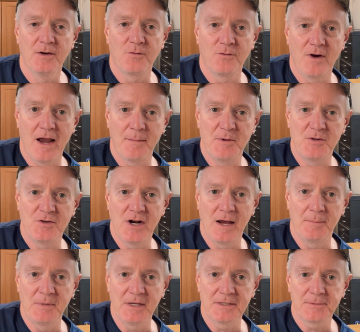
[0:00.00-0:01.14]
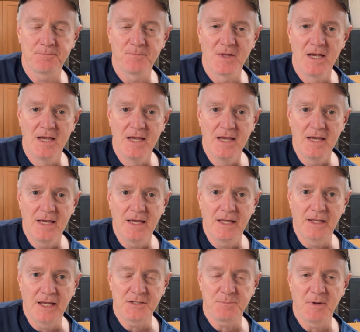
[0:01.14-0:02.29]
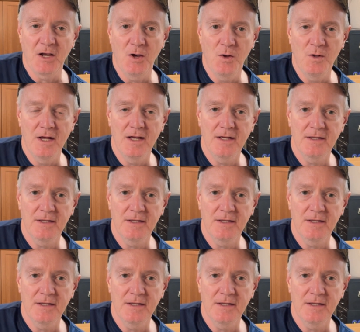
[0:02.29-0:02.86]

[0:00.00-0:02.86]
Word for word: rabbit droppings. That's my goal.